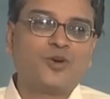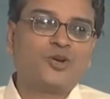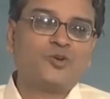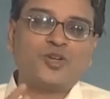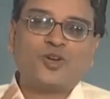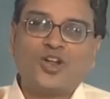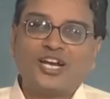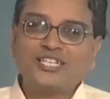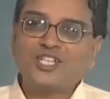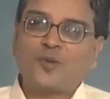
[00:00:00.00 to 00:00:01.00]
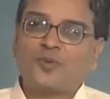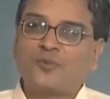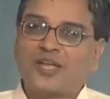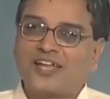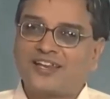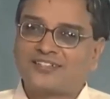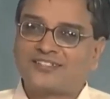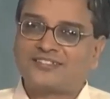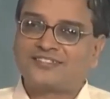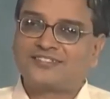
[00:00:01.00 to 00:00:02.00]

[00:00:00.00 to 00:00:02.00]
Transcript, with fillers: why do not we call it as optomechanics.